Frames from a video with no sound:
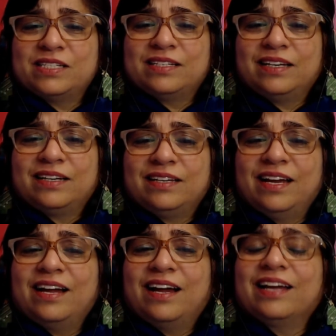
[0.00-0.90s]
So
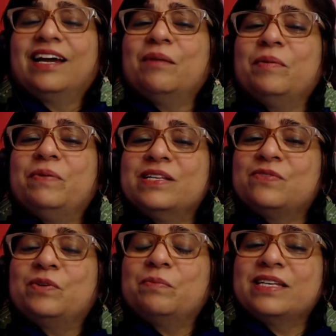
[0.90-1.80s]
this came to
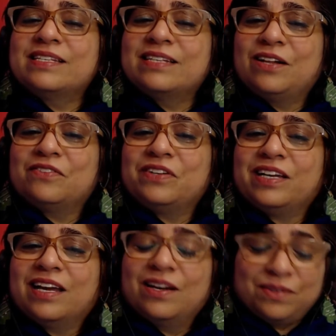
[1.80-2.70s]
me much later. Yeah,
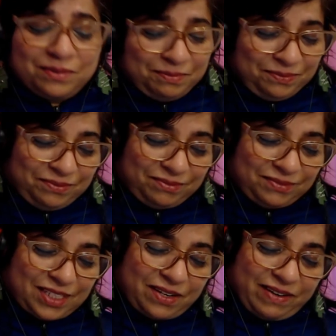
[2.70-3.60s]
I gotta be peaceful
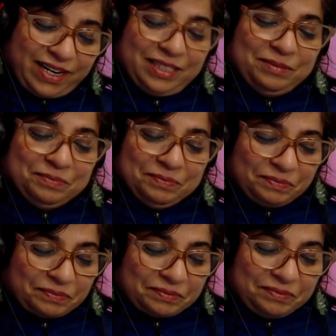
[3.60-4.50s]
myself, you
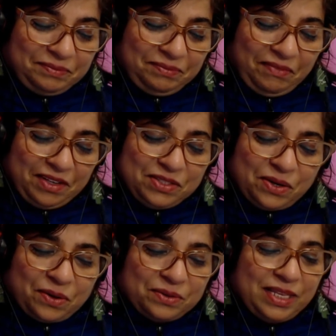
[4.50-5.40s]
know?
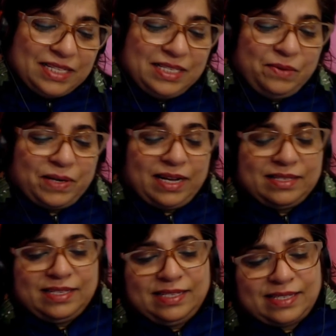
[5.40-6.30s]
All right.
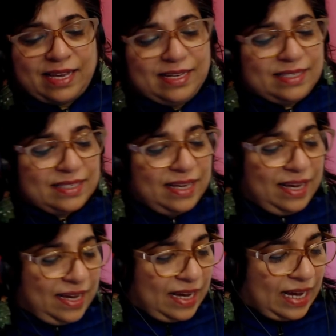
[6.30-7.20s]

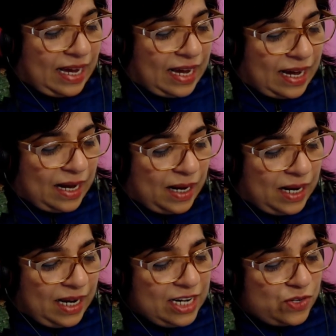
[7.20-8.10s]
So let's see what else he
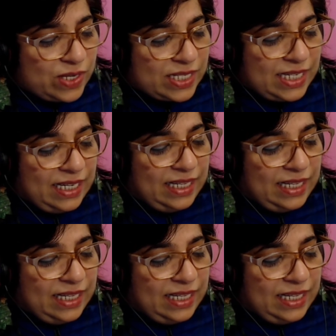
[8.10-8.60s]
says.